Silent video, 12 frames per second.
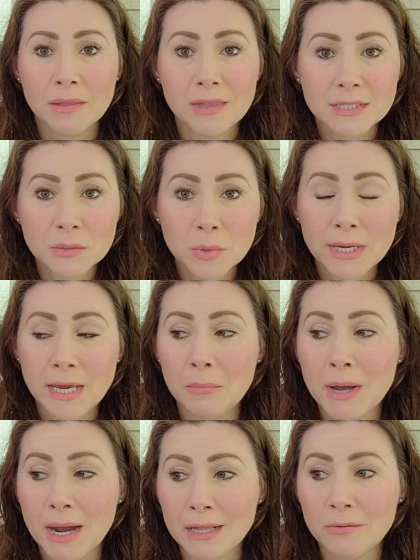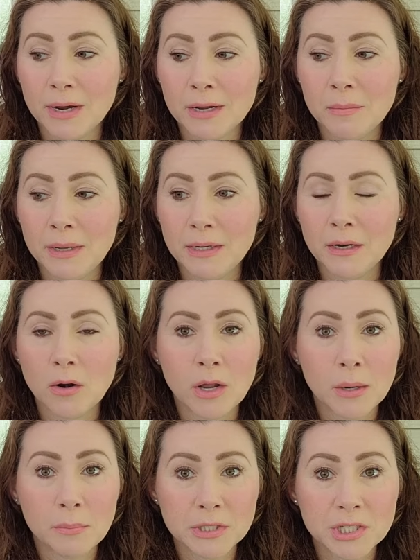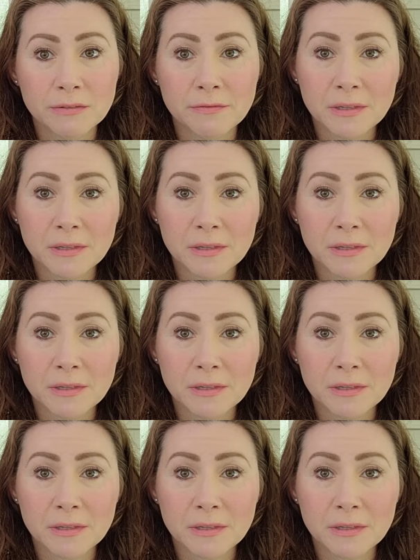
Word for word: This one came highly recommended on a bunch of